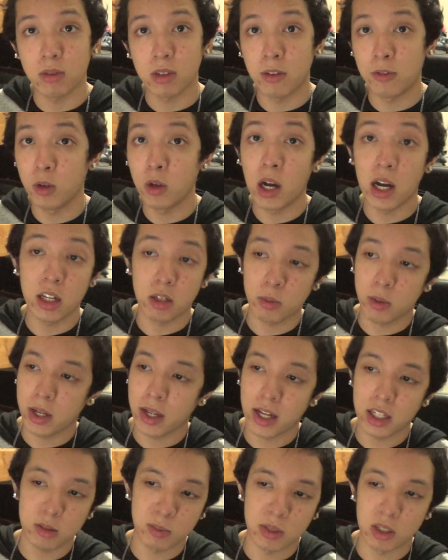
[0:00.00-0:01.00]
If you guys want
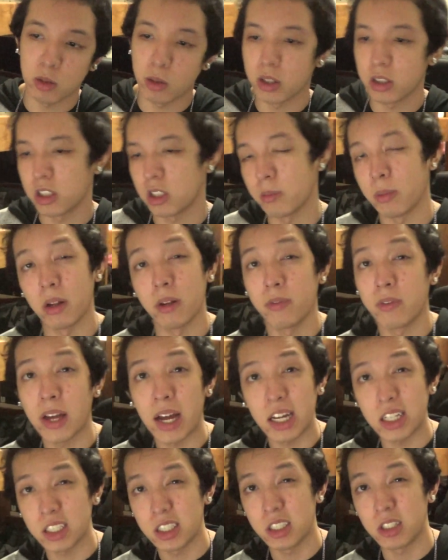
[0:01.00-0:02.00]
to ask me a question about
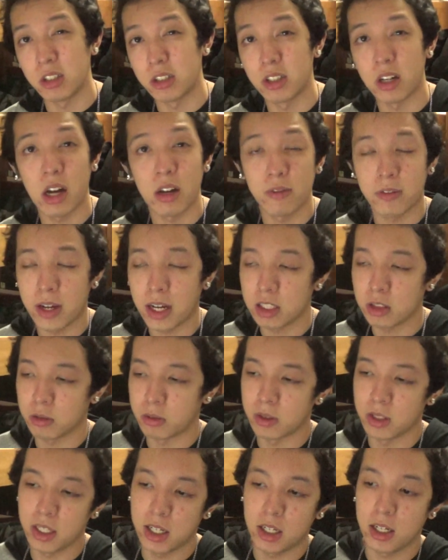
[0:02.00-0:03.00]
fashion or not
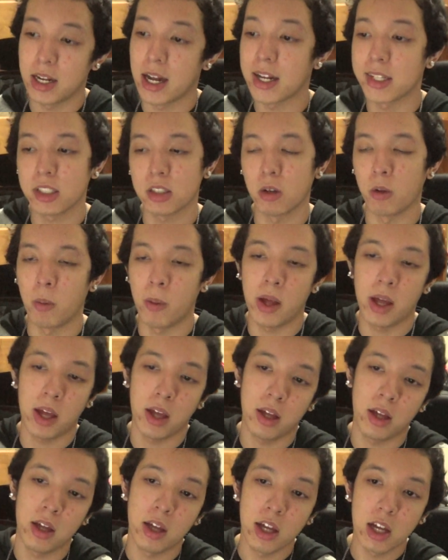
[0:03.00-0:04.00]
fashion related, ask
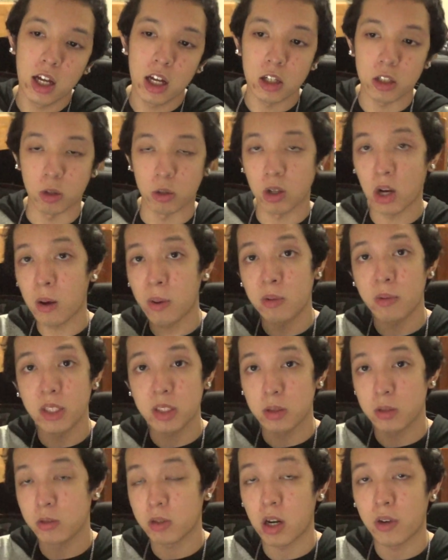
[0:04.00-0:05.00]
away. So comment, rate,
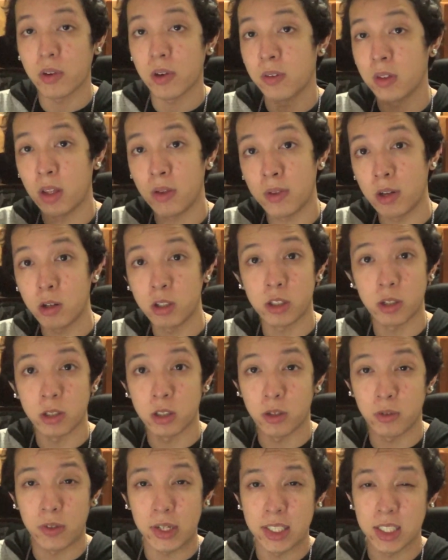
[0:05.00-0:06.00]
subscribe, favorite the video, share it
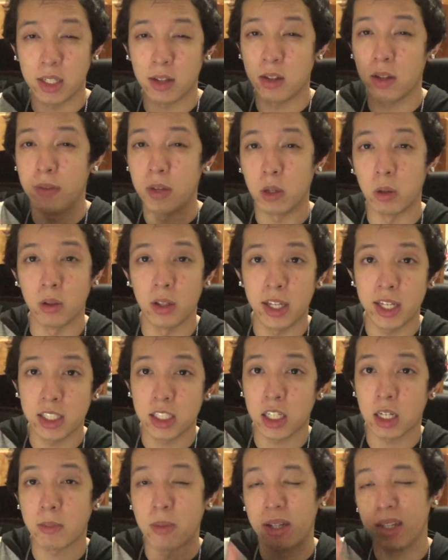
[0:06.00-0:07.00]
with your friends, get the video, like,
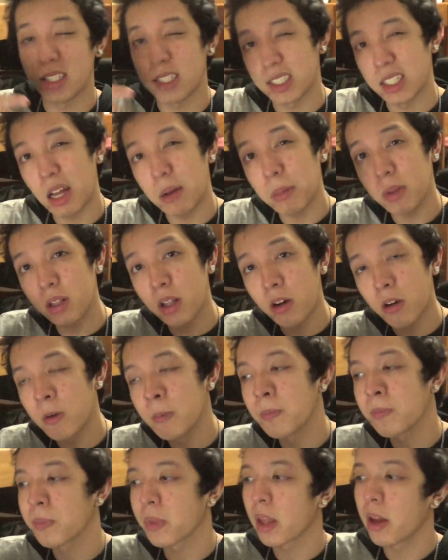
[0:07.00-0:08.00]
check my links down below,
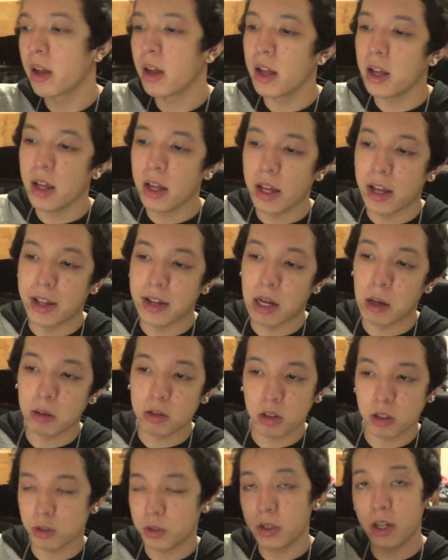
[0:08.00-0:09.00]
and I
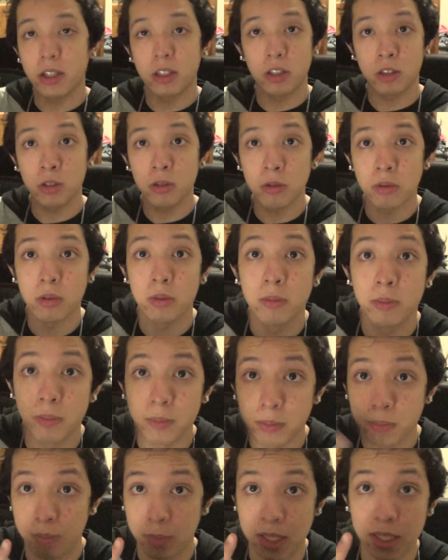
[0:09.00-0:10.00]
will talk to you guys soon.
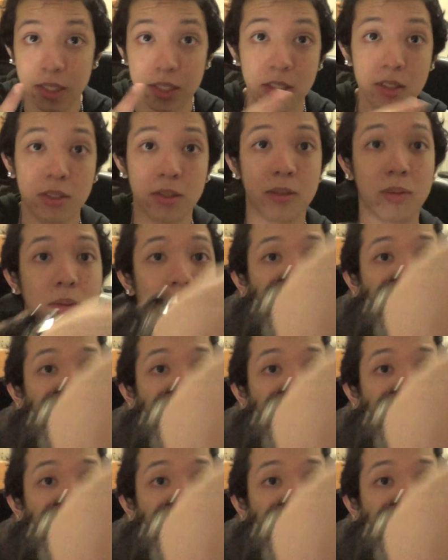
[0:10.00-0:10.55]
Peace.